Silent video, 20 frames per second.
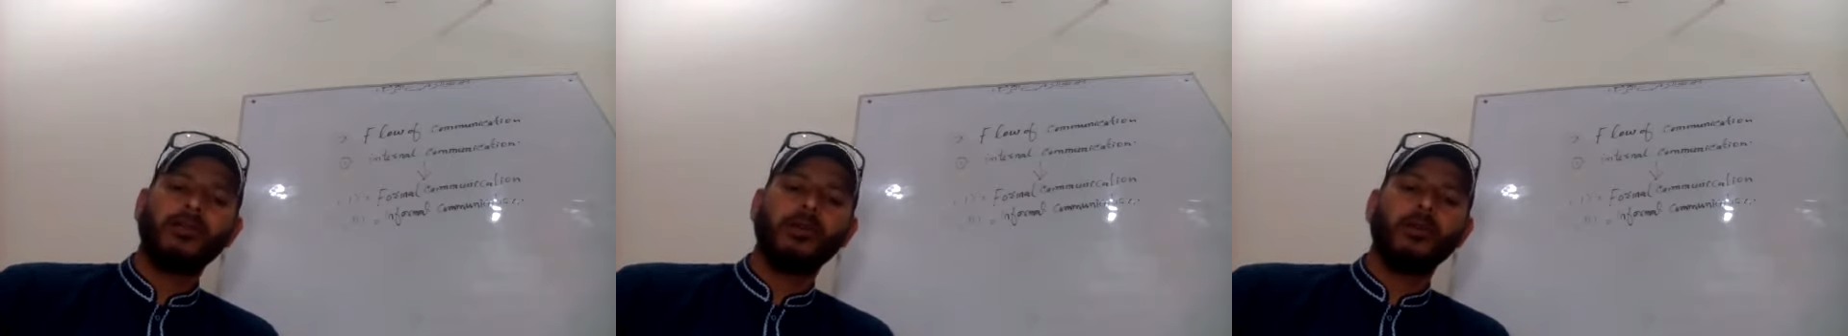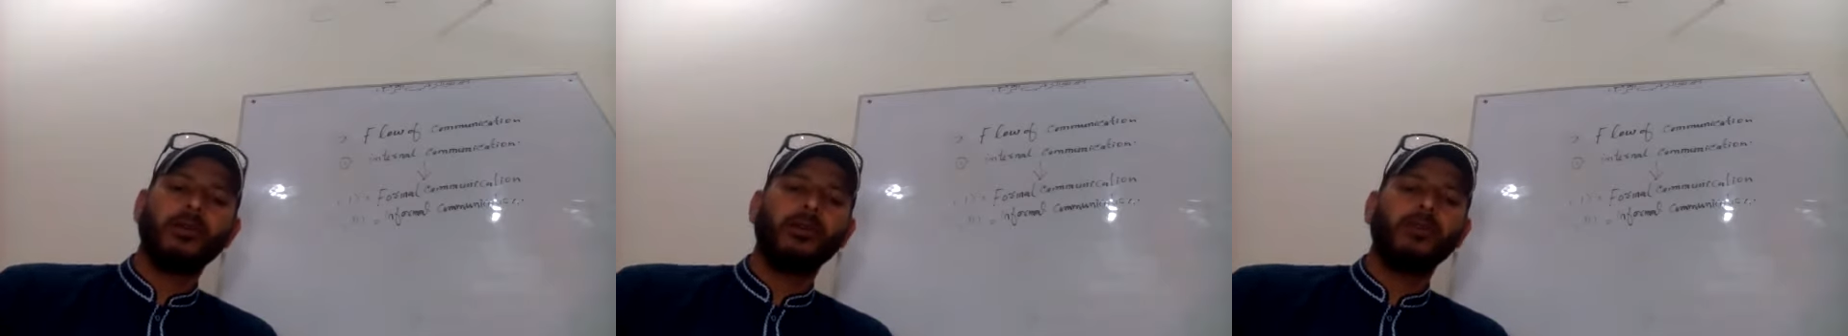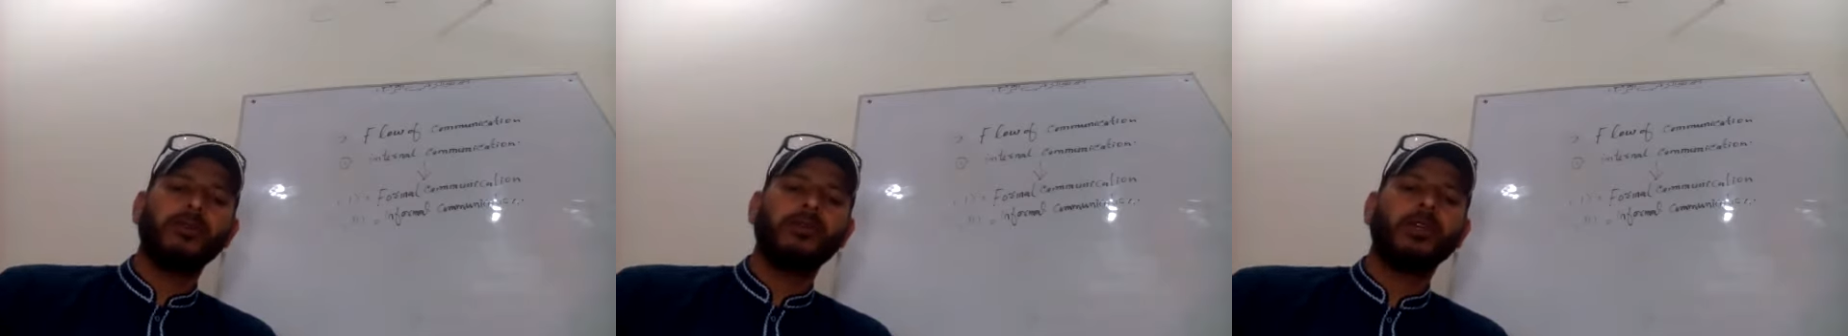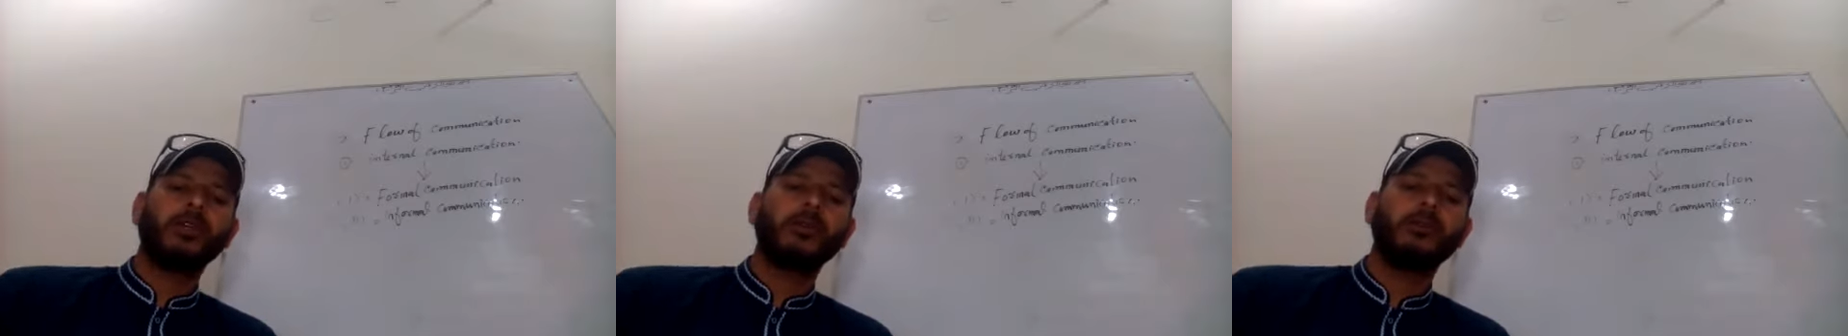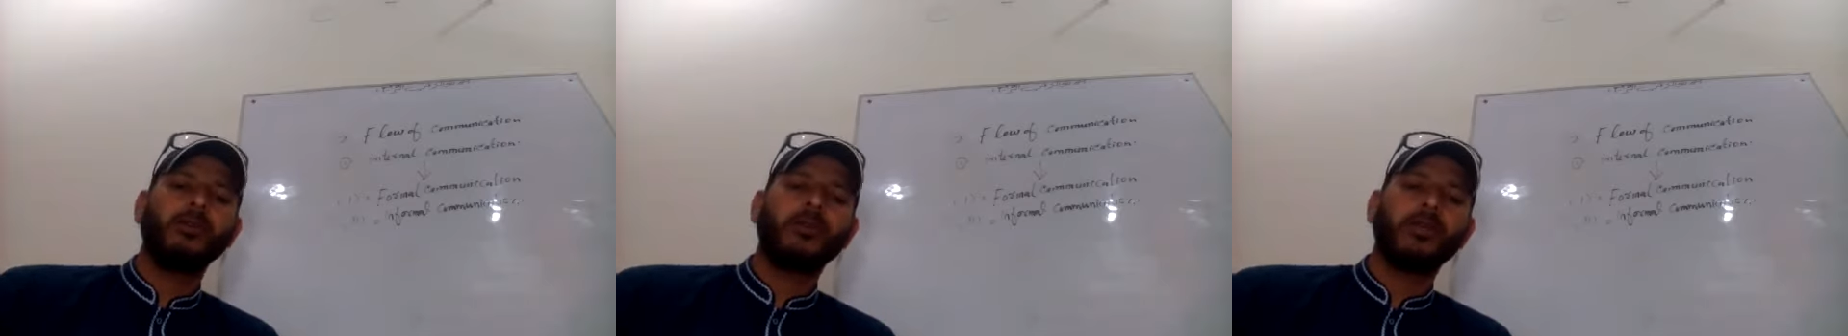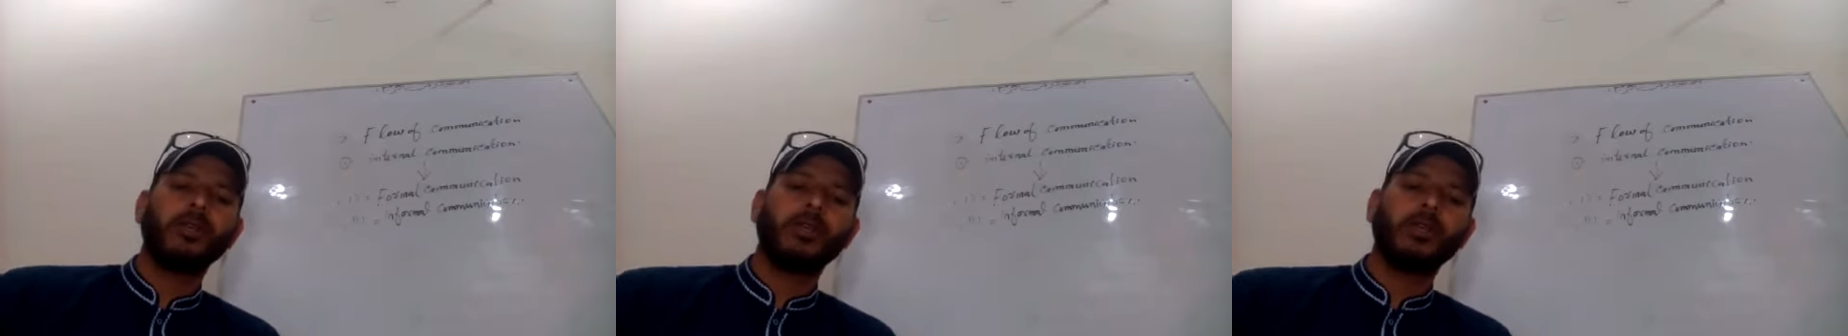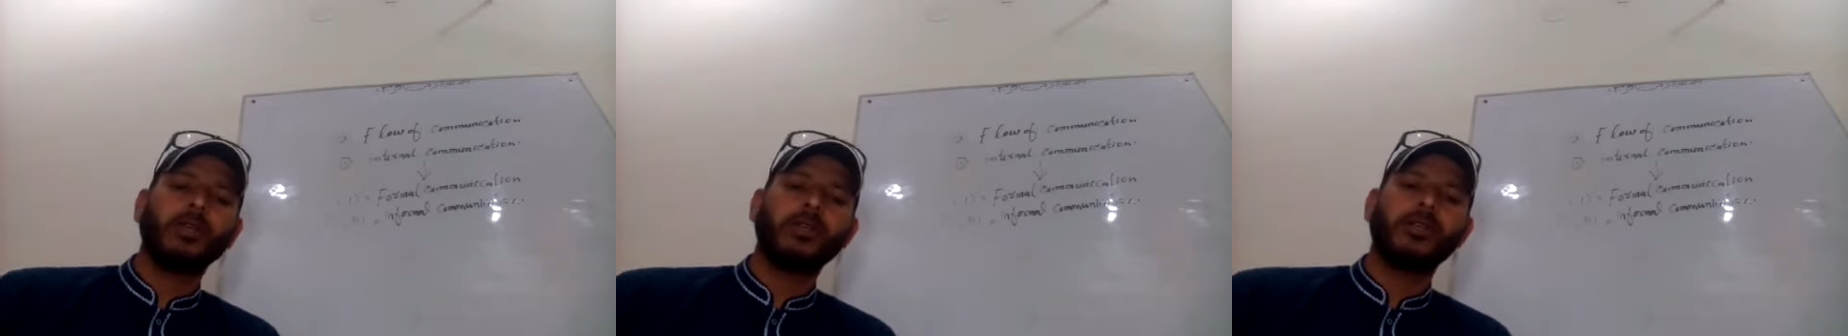flow of the
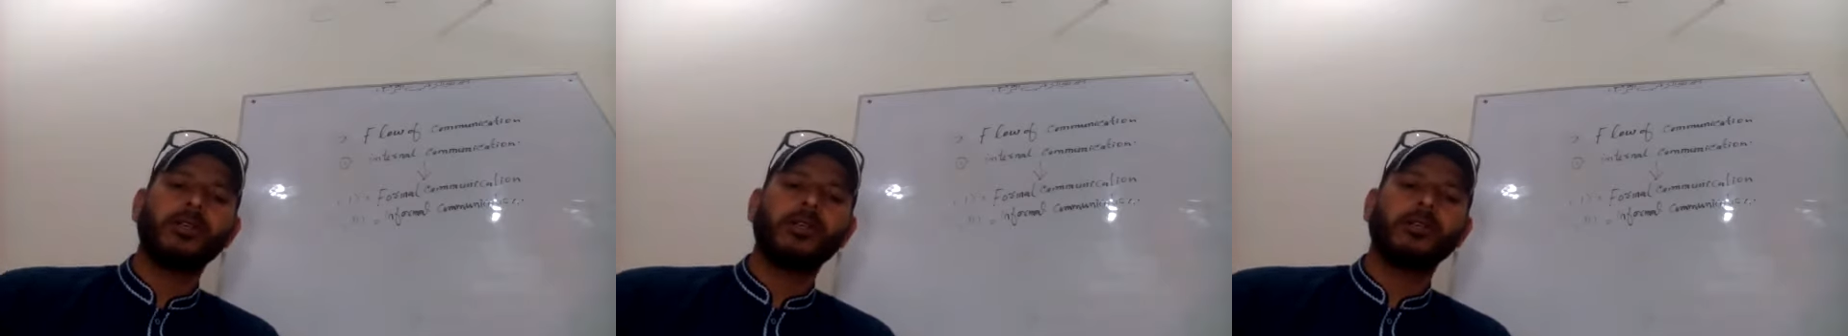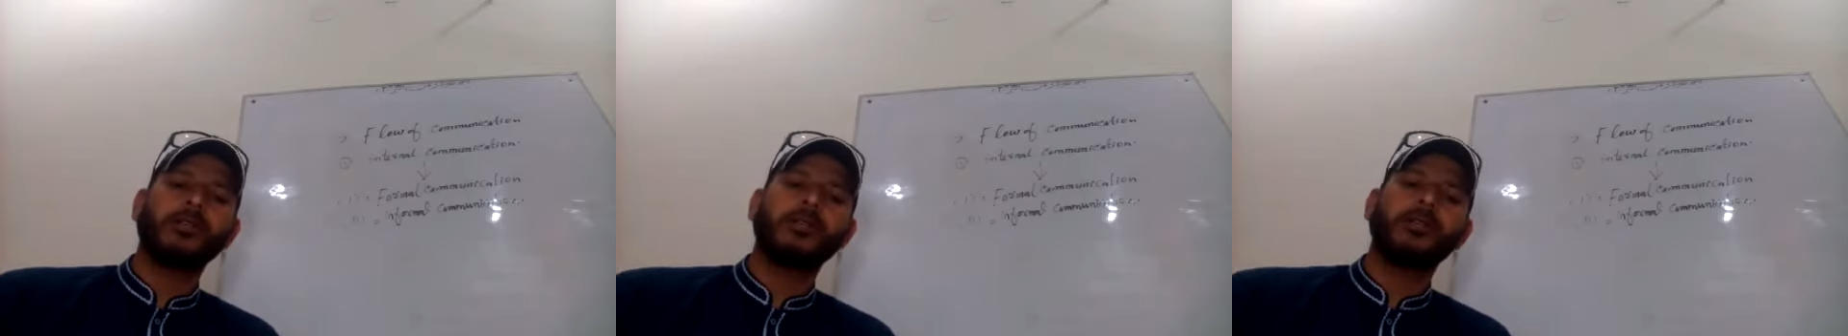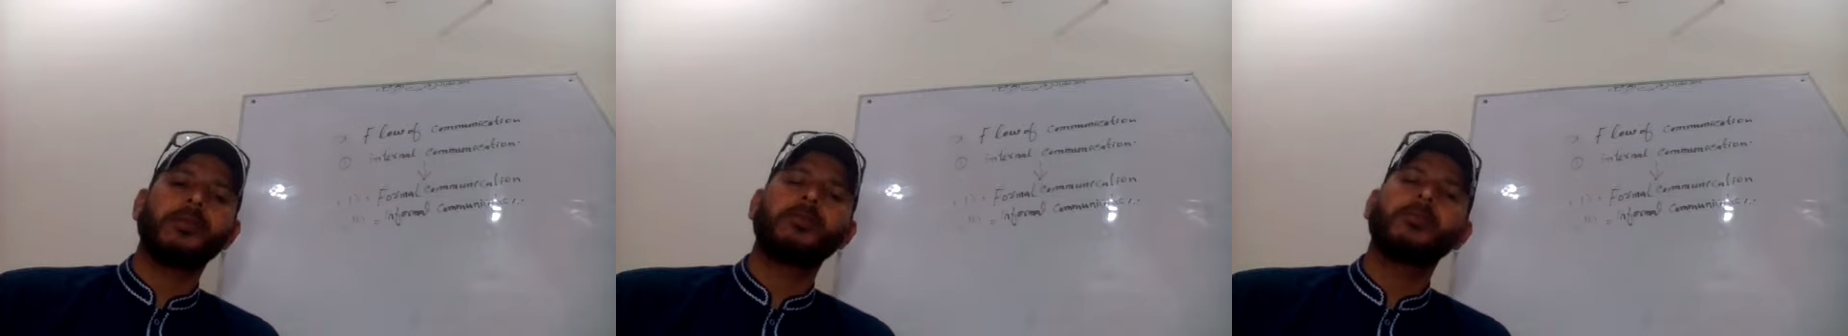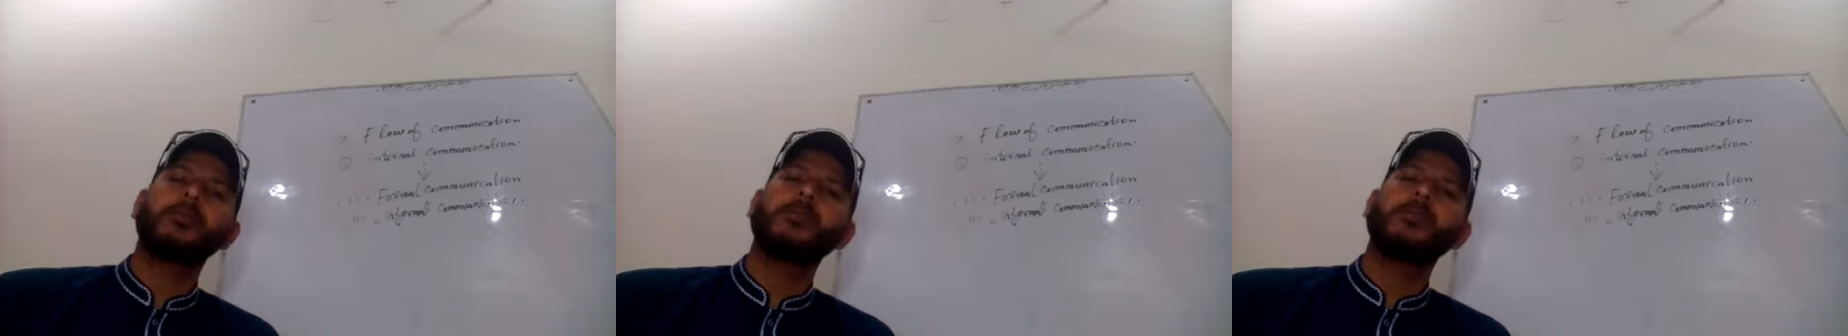communications.